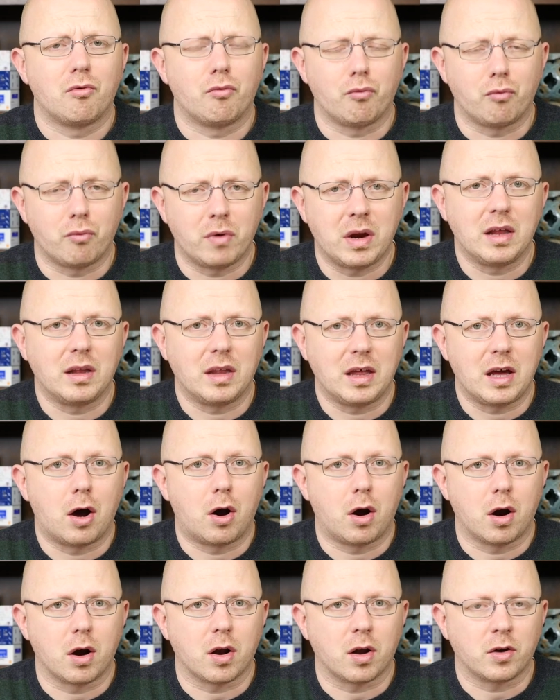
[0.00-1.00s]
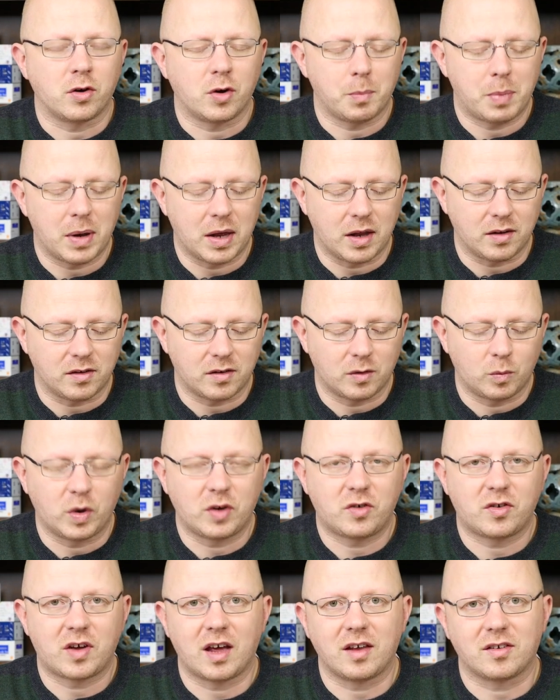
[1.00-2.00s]
really hard on your pens. In
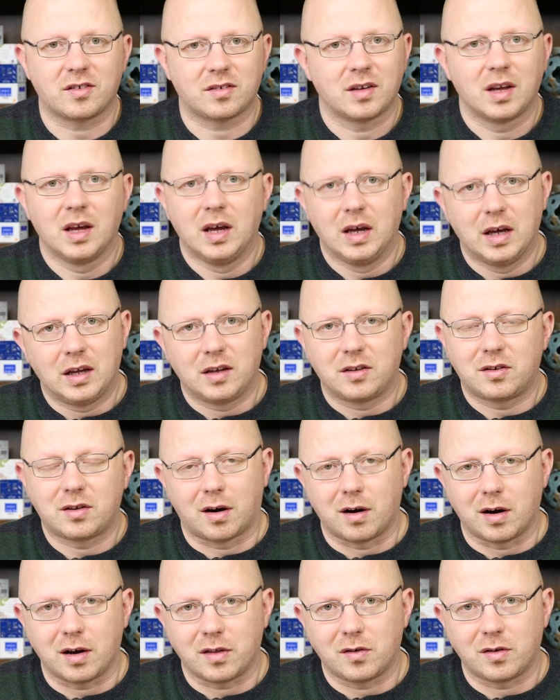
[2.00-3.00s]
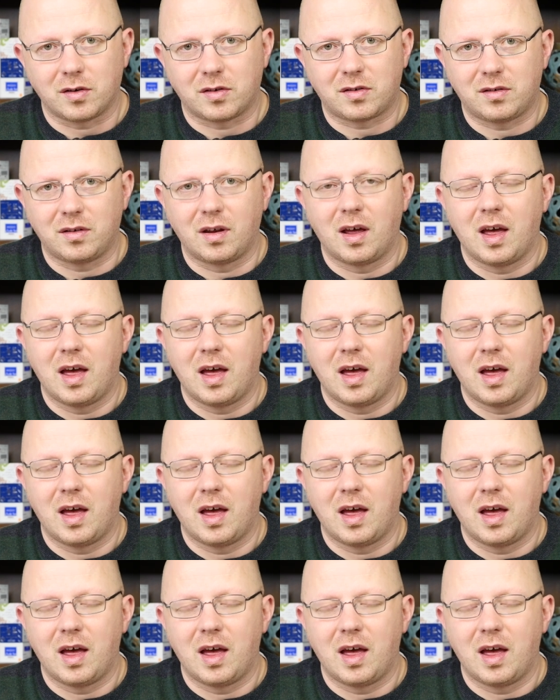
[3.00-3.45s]
which case, sorry, there's,